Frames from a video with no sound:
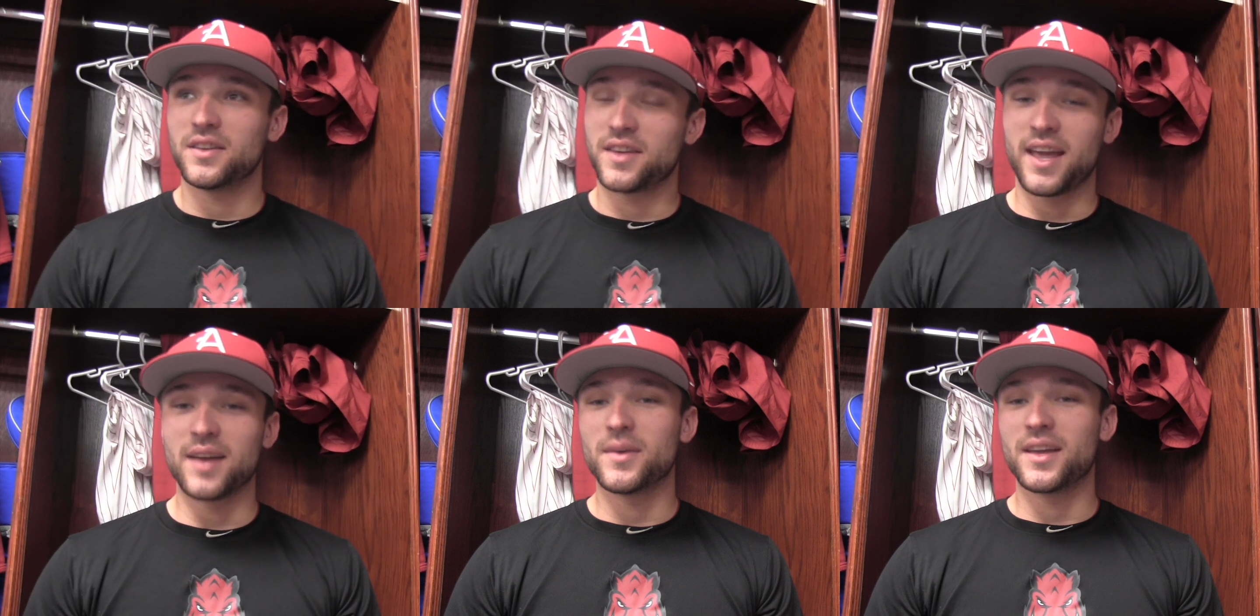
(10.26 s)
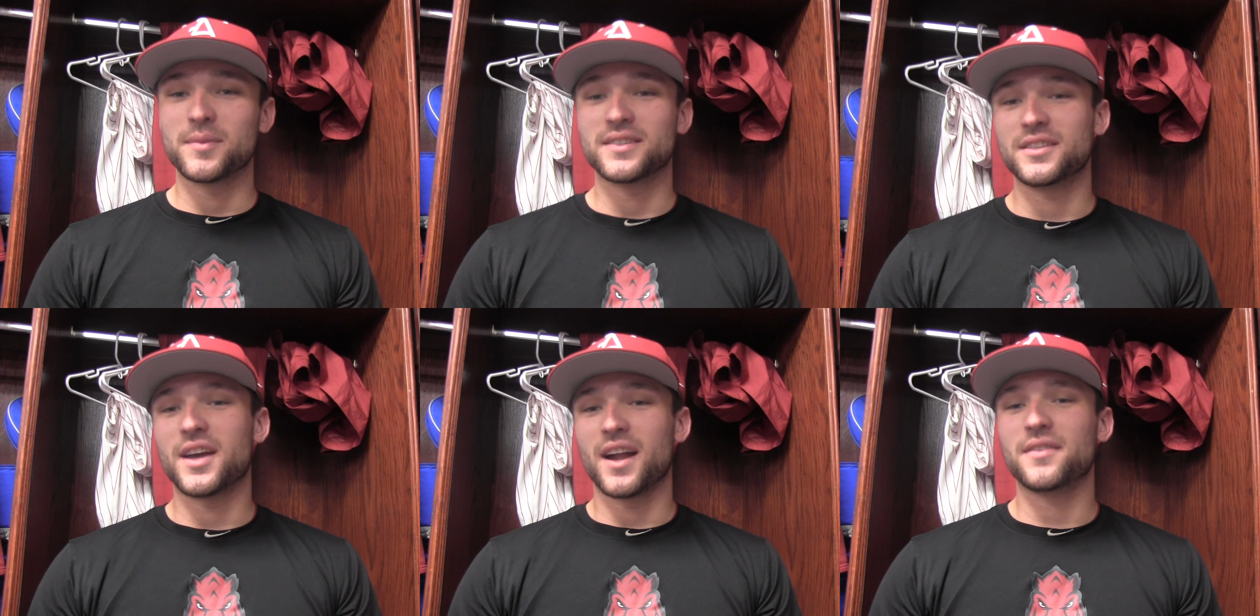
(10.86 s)
Can't make
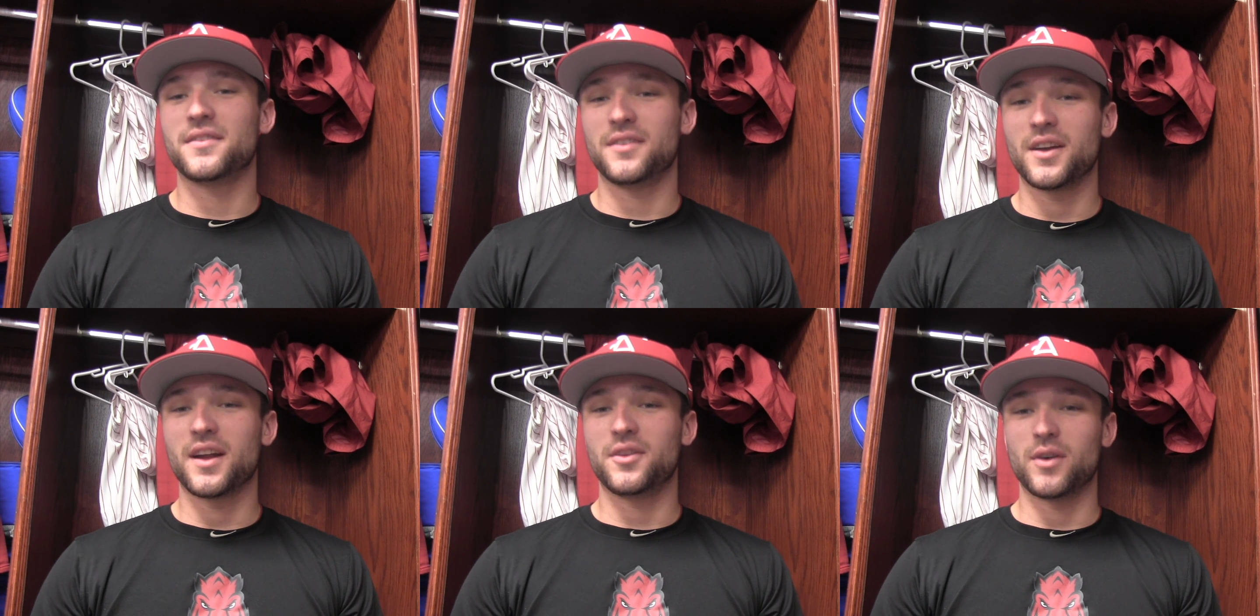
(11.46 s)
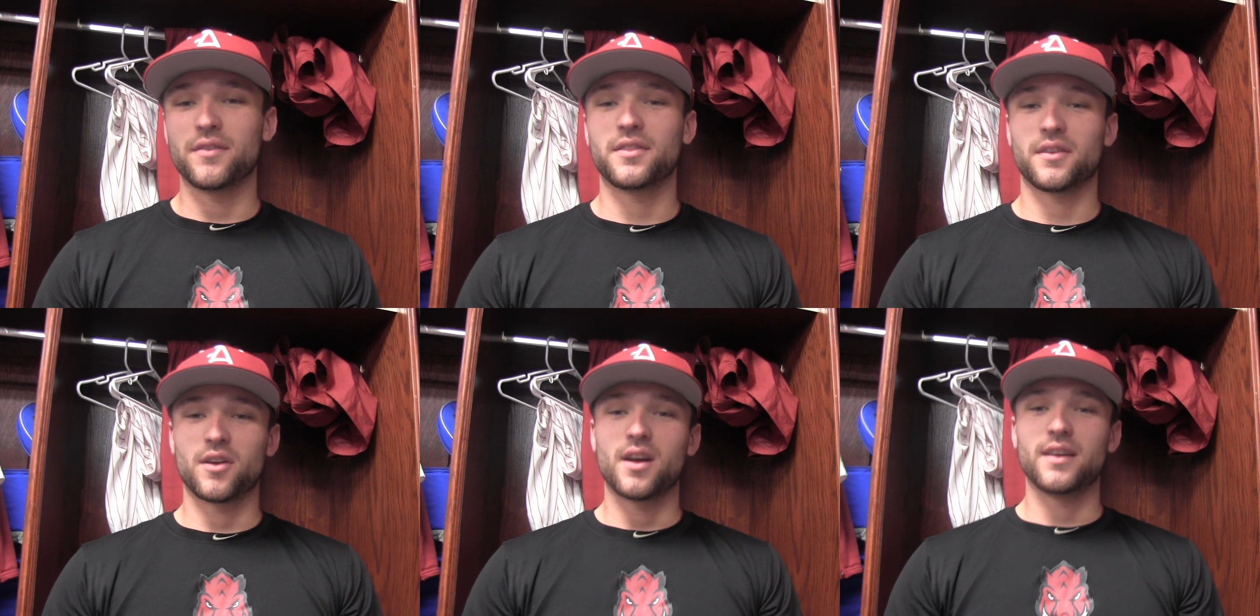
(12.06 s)
you gotta do
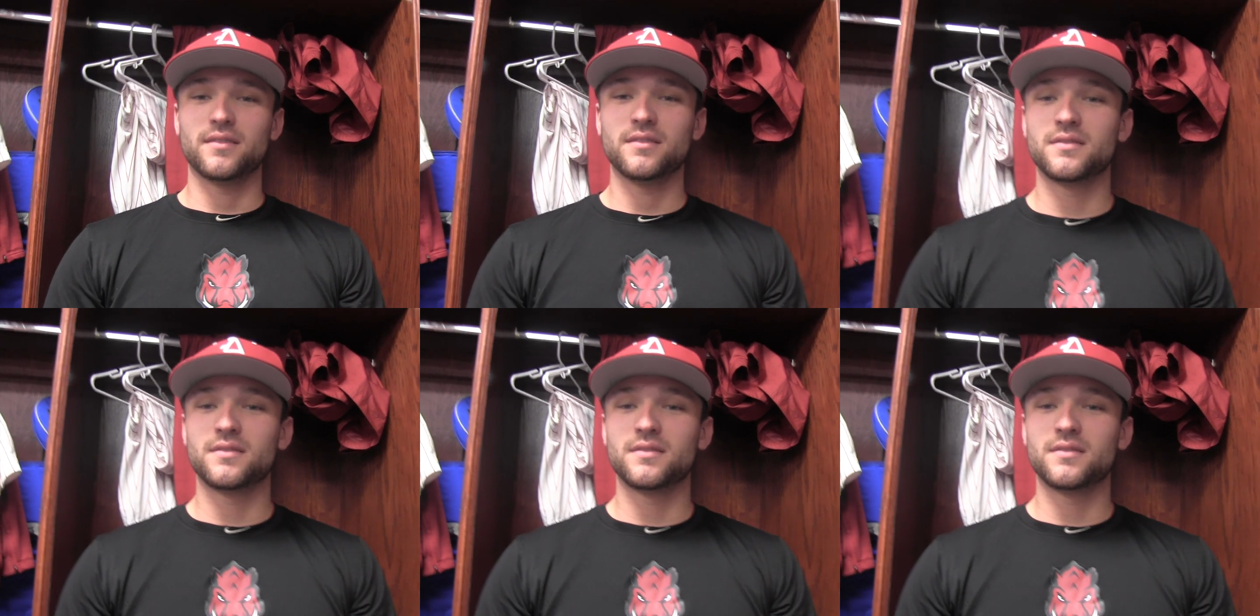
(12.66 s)
everything right.